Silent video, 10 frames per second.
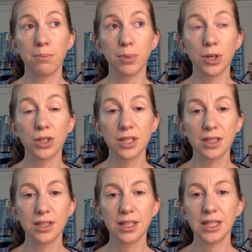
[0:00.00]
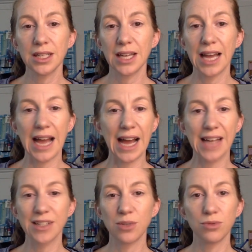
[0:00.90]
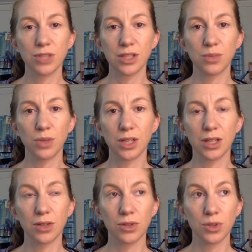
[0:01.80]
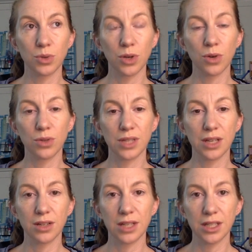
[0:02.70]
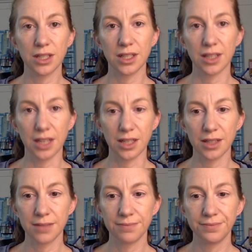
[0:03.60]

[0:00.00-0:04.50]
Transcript: Personally, I don't just want to go to a hotel here in Atlanta.